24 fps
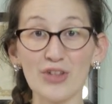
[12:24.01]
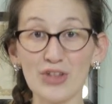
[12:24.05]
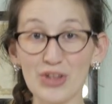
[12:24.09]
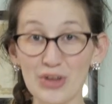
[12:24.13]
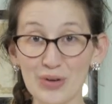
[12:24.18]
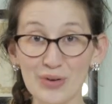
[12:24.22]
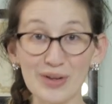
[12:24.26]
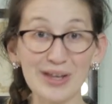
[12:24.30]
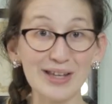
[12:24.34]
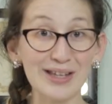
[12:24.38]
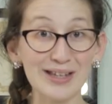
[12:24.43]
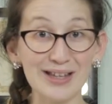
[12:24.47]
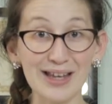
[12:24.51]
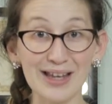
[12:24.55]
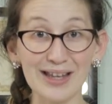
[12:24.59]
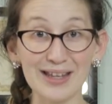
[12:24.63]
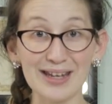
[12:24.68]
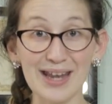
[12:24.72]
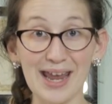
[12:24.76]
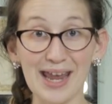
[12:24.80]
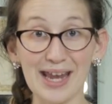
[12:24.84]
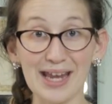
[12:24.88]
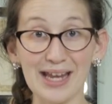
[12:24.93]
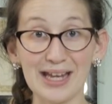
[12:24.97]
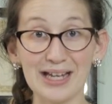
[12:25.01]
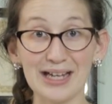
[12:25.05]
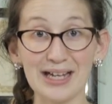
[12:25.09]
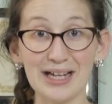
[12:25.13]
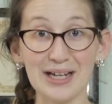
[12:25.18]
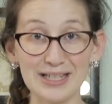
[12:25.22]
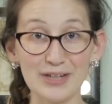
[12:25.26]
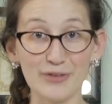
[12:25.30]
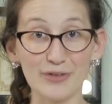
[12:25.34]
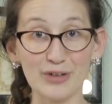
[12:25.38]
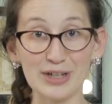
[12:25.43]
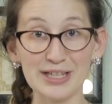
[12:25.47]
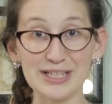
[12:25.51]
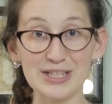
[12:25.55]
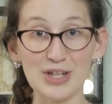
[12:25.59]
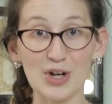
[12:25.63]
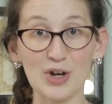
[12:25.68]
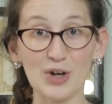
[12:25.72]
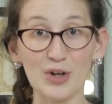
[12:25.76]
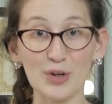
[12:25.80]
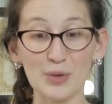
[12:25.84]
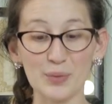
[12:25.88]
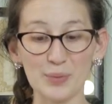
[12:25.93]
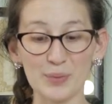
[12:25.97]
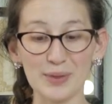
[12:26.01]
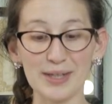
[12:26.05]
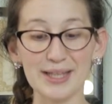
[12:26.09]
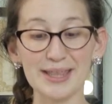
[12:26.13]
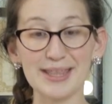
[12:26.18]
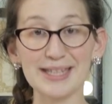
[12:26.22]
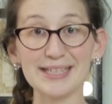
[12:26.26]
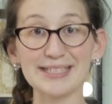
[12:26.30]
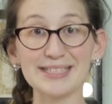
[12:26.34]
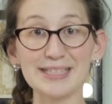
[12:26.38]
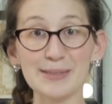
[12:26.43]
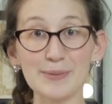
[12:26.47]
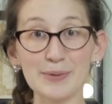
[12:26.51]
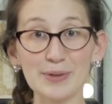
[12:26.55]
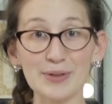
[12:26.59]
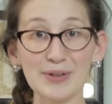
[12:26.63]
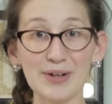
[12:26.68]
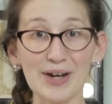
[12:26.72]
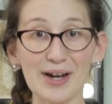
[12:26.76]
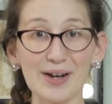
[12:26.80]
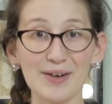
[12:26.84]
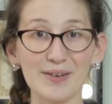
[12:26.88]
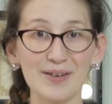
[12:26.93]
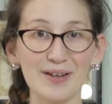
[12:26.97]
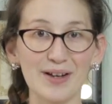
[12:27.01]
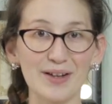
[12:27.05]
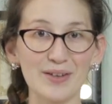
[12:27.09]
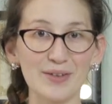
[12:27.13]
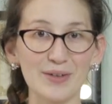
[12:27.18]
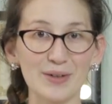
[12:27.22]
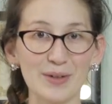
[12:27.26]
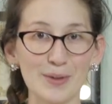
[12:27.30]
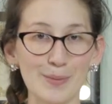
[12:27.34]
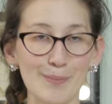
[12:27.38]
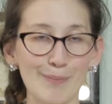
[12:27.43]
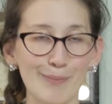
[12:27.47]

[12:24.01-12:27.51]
you could get a different doll with similar hair color,